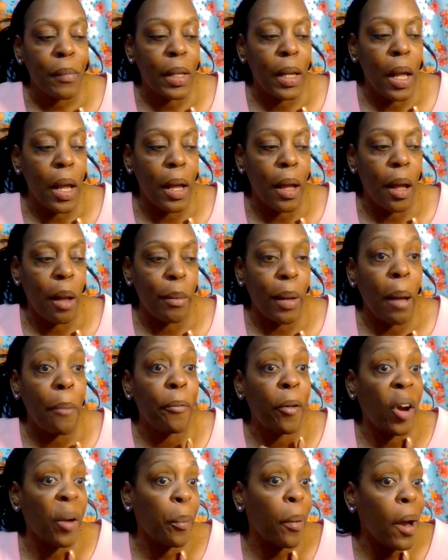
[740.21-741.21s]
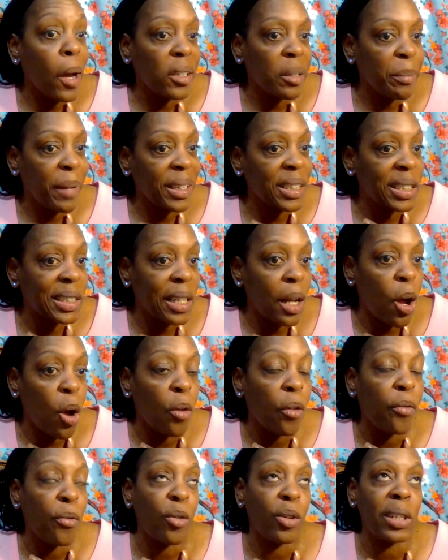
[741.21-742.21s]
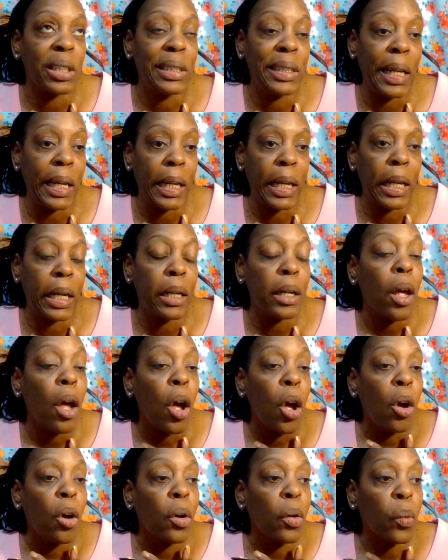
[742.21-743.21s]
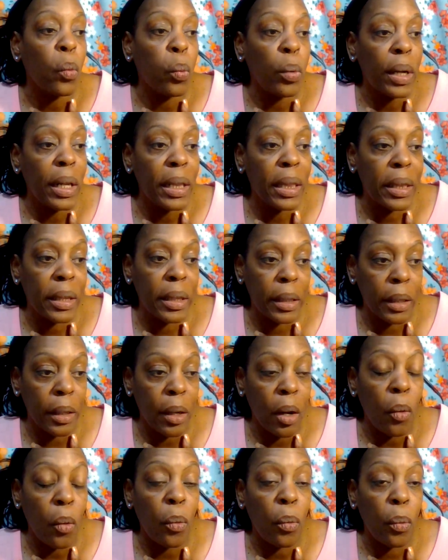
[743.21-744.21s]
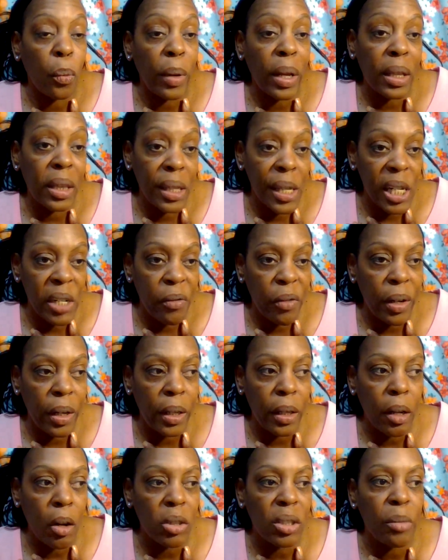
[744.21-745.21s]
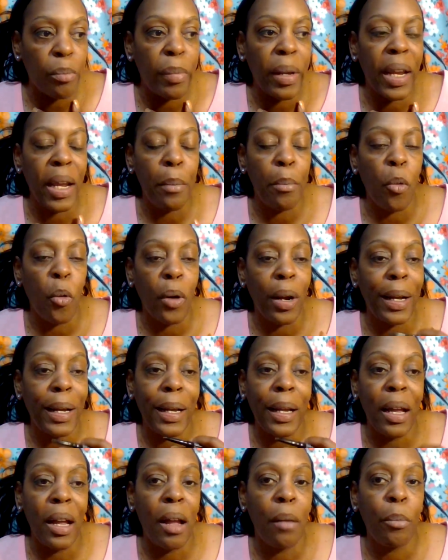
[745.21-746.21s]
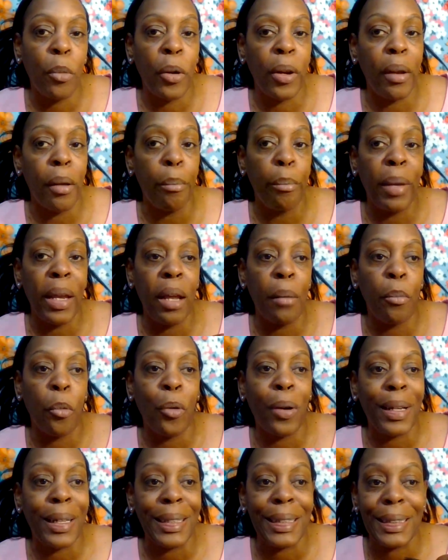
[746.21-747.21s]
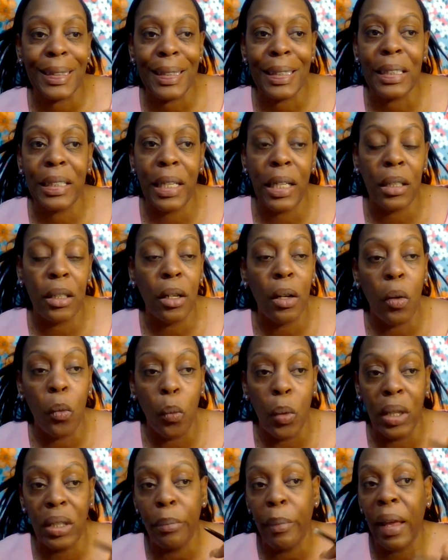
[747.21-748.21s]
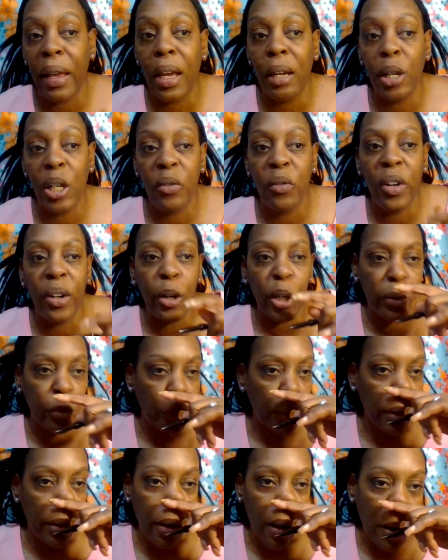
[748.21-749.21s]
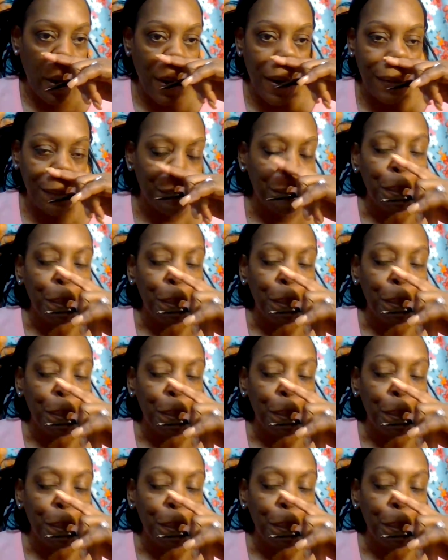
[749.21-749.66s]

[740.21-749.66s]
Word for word: Um, I'm very proud of myself for sticking with with these videos being more um, being more consistent with making these videos for you all